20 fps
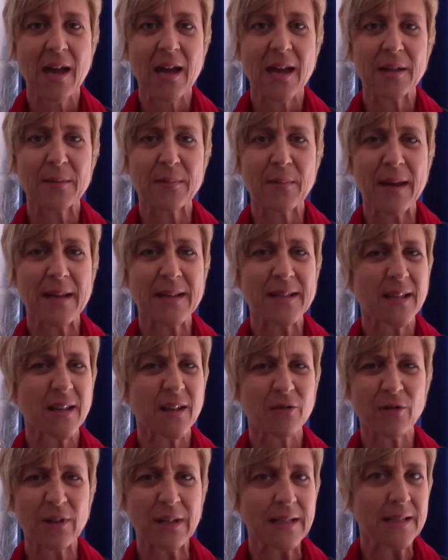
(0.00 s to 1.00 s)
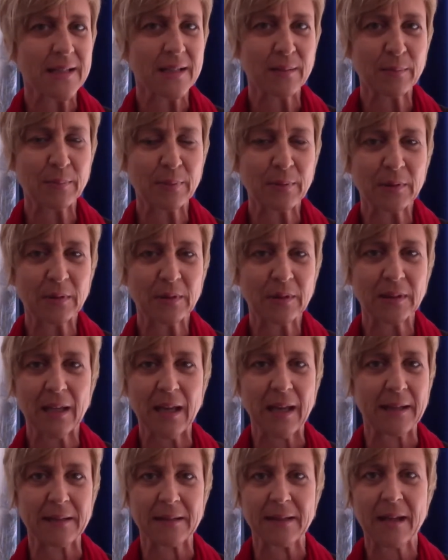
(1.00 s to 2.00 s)
It may sound really simple
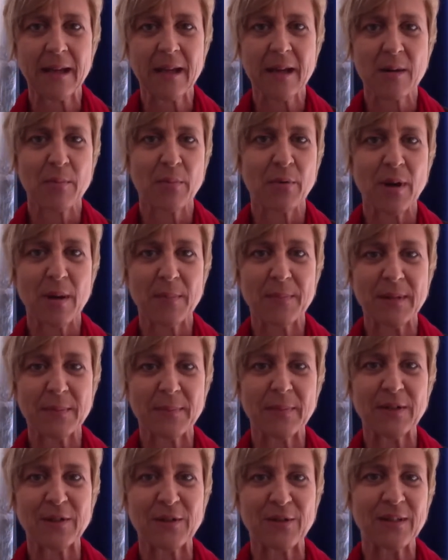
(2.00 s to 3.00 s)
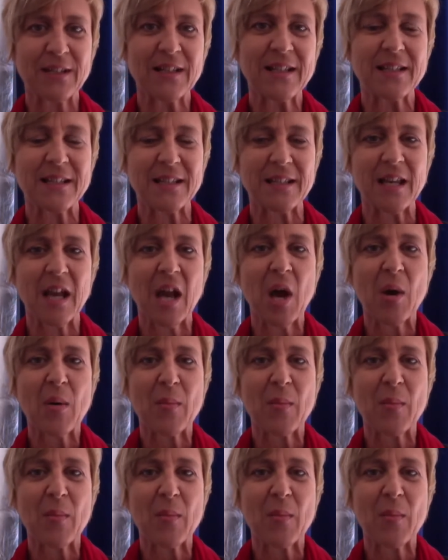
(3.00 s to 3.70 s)
and perhaps a bit too easy,